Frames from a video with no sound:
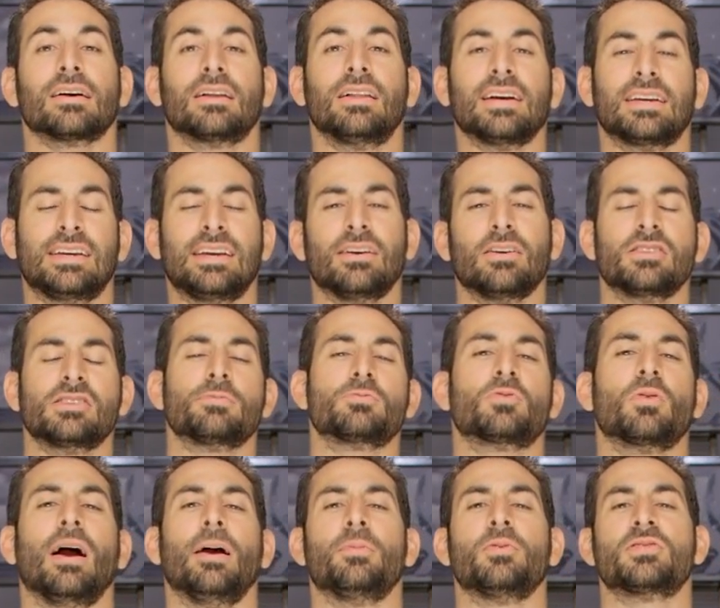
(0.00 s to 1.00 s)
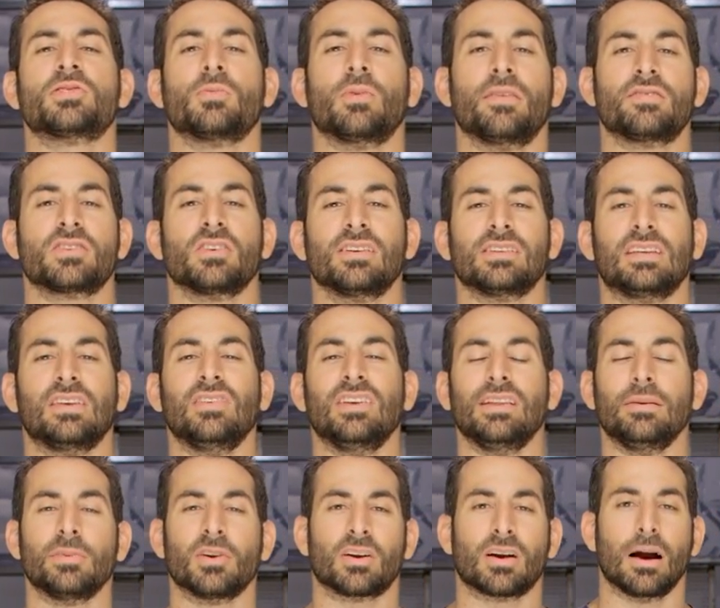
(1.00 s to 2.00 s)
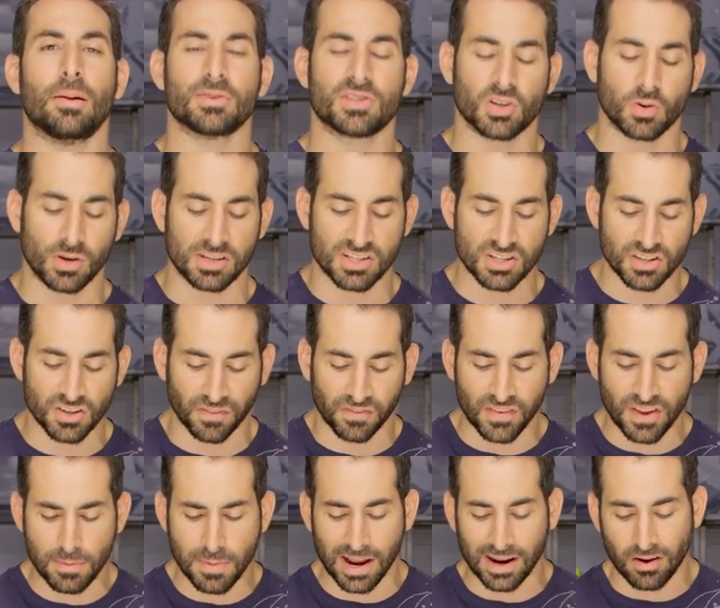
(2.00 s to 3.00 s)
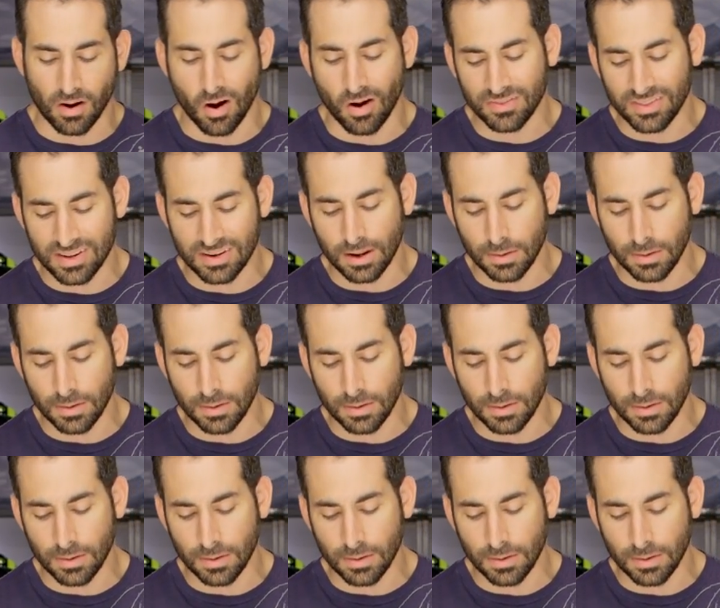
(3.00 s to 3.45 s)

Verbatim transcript: Click here, subscribe to us at Revzilla TV, leave me your comments or questions, your feedback on the